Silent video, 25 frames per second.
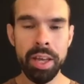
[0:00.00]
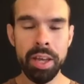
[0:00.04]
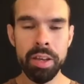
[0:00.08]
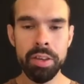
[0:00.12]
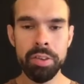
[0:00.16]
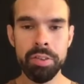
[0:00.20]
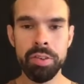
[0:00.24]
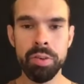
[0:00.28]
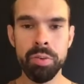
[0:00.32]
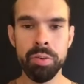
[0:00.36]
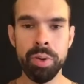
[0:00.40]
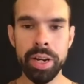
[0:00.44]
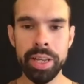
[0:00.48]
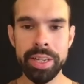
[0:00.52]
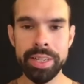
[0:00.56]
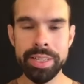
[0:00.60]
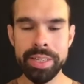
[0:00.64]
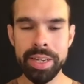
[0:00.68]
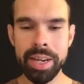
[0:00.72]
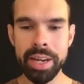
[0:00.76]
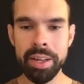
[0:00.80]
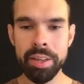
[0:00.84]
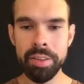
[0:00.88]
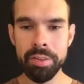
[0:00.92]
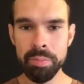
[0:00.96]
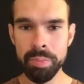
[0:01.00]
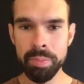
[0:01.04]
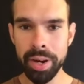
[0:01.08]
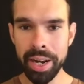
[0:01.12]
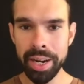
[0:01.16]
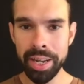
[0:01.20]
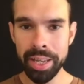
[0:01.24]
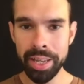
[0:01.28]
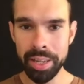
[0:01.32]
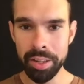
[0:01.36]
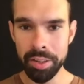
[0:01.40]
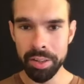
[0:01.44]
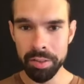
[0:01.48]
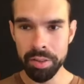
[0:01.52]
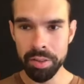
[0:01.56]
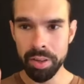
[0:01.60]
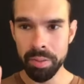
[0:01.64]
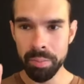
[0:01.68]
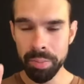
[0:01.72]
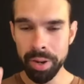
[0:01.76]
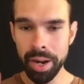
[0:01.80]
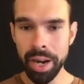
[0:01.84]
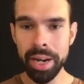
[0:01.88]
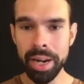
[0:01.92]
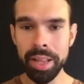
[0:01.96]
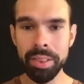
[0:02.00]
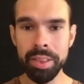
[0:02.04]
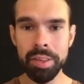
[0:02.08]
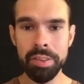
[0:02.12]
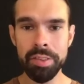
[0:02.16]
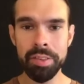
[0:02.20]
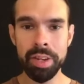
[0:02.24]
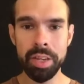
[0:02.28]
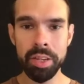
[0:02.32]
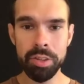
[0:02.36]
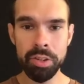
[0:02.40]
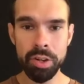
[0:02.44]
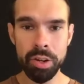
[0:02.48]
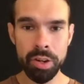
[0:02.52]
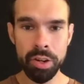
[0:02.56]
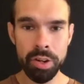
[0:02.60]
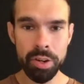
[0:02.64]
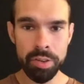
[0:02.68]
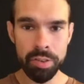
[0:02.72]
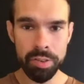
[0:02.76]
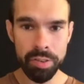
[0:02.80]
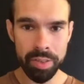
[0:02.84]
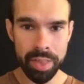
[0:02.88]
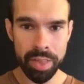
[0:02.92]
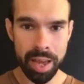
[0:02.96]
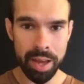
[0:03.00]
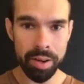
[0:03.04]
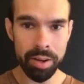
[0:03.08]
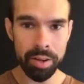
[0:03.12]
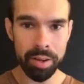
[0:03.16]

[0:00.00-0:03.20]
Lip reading: So what it does is body listening turns that